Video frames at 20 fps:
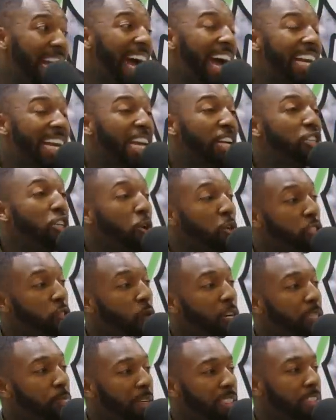I had like no
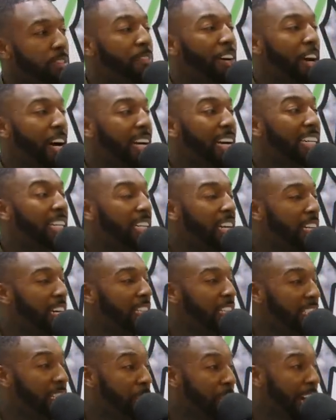choice but to figure out a, a
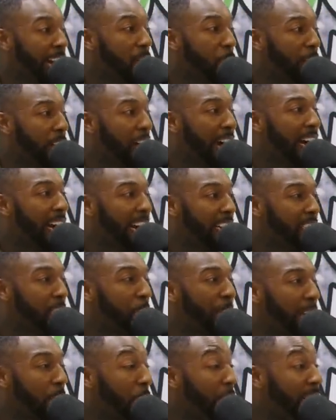different kind of way on how to actually
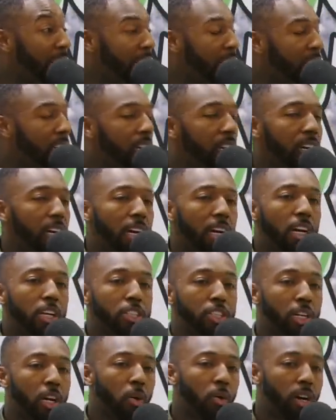make money. Yeah.
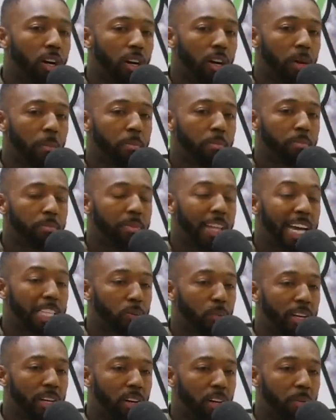So um, that's
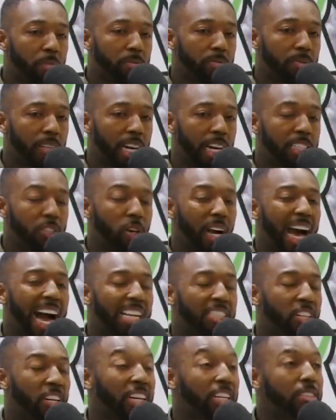when um, and you know, I
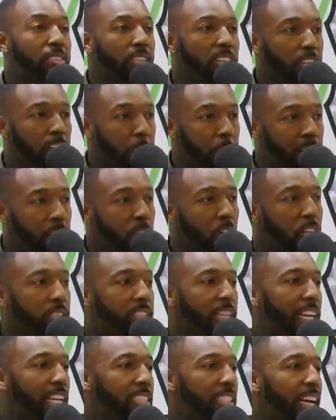started coming across
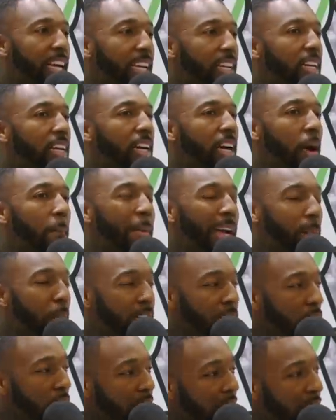things like make
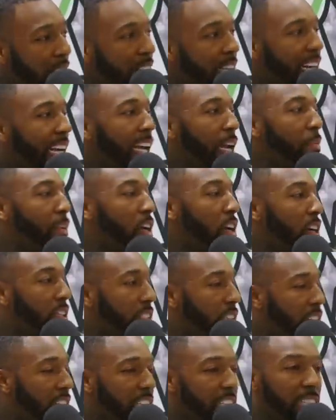money online. I came across
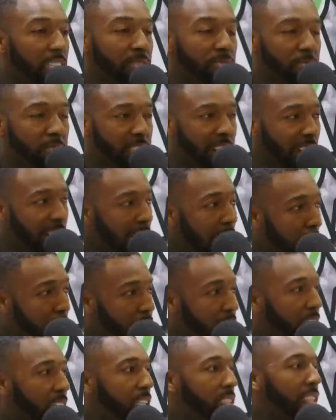the stock
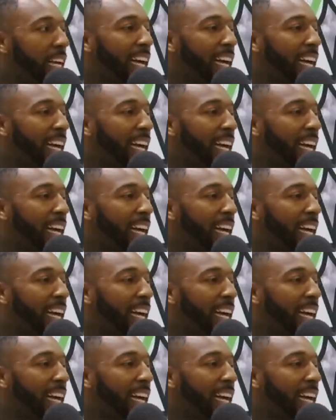options.